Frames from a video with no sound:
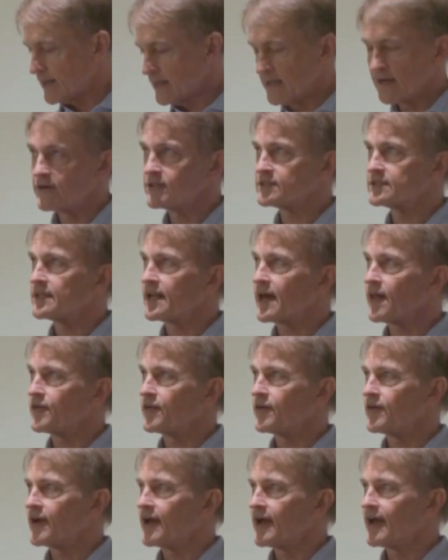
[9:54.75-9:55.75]
Here is
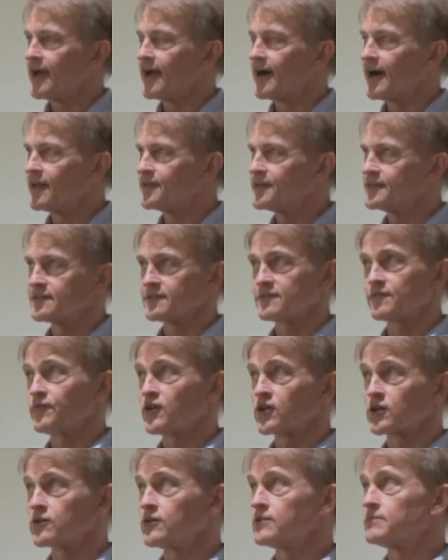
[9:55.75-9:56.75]
another, this is a
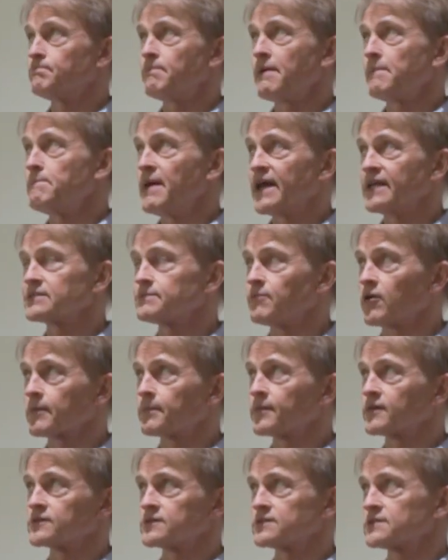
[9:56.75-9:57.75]
very good
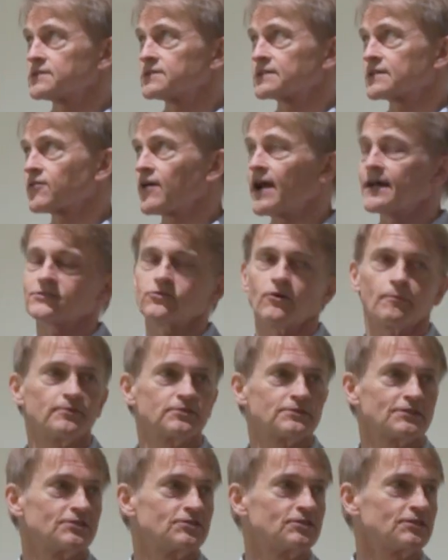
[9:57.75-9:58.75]
benchmark because
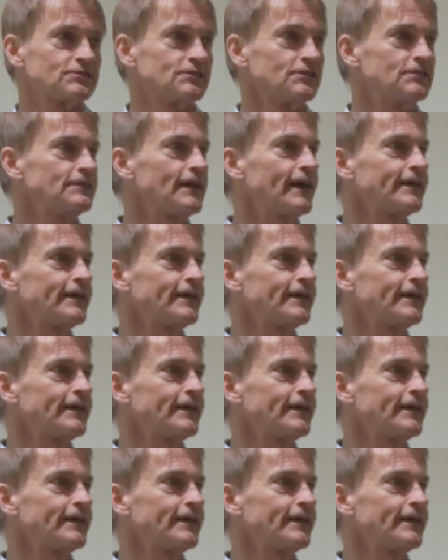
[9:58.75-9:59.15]
grasshoppers are just a